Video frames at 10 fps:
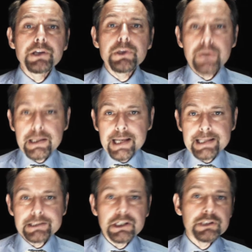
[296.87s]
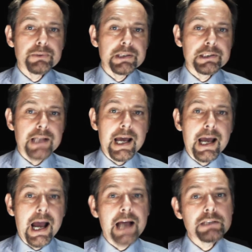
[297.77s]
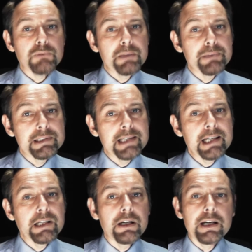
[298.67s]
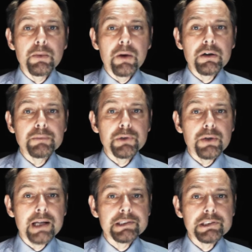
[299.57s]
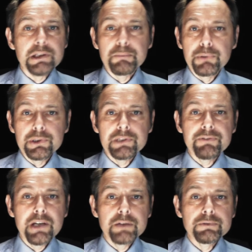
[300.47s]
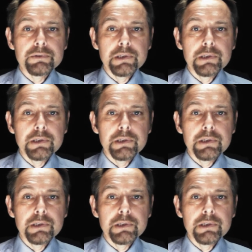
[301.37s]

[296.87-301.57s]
You can get in touch with us there, and we particularly welcome your letters and points of view.